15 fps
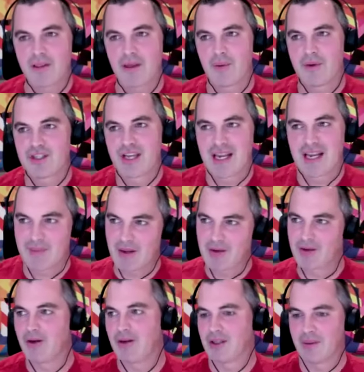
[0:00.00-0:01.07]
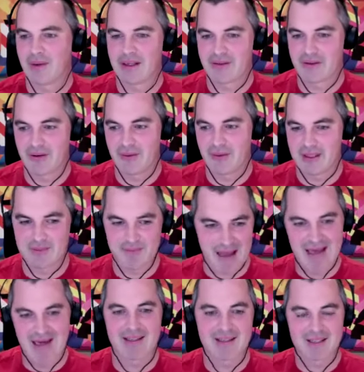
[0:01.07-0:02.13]
that we chat about all the way through, it's
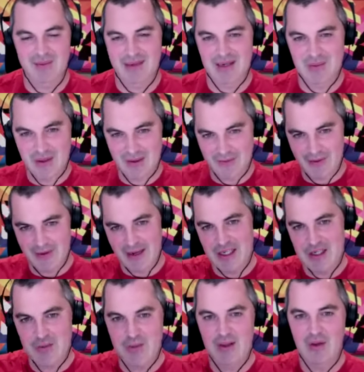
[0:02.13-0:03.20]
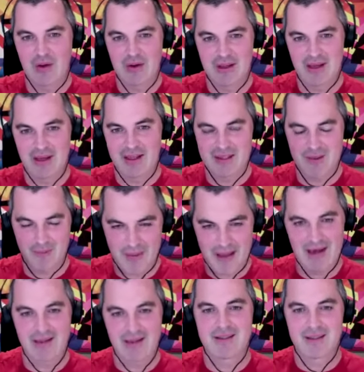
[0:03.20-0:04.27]
balance. No matter what foundation we look at, it's a
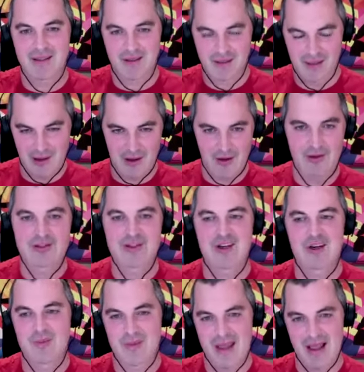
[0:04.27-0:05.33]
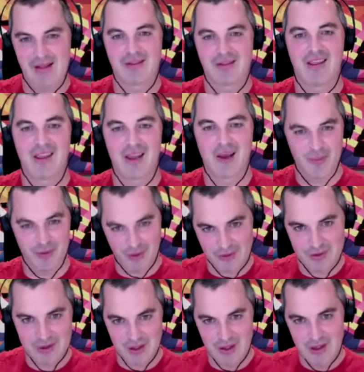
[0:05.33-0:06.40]
balanced, long-term, healthy
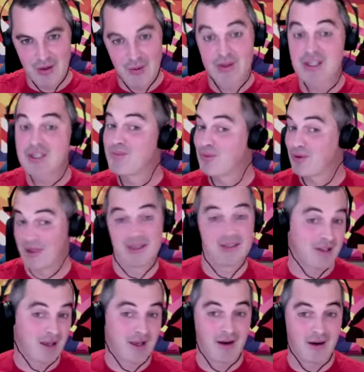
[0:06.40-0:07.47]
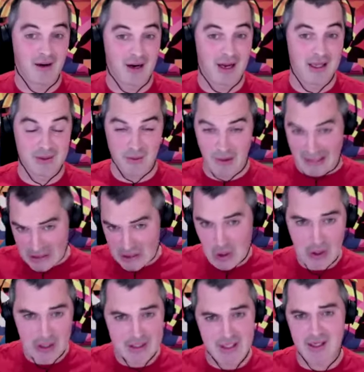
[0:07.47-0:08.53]
approach. which is brilliant to hear, and some great
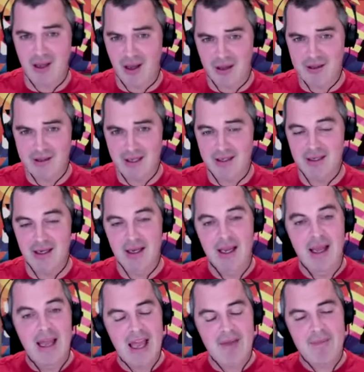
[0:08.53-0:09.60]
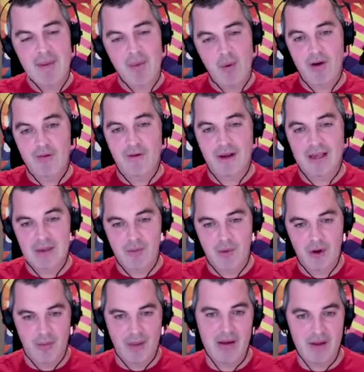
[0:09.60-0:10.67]
nuggets and content. If people want to find out more
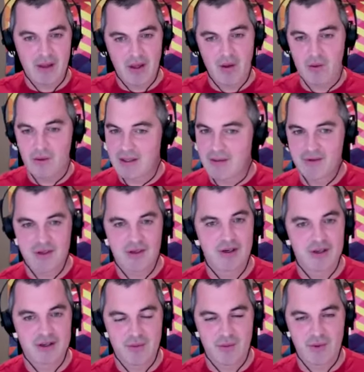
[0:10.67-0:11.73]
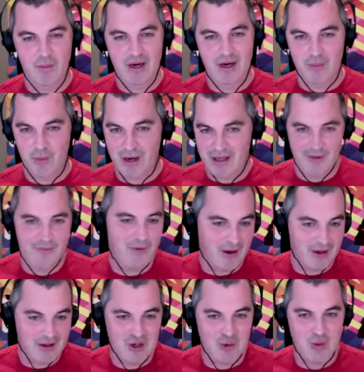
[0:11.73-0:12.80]
about you, give us all your, where can they
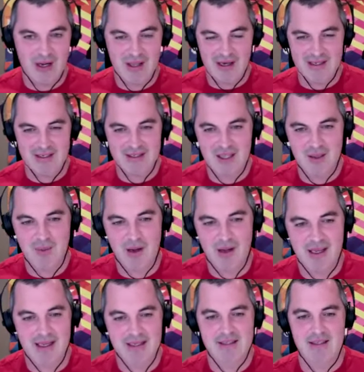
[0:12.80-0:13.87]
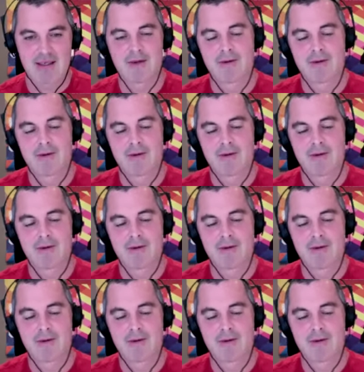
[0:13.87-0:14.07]
find you? Where can they listen to the podcast?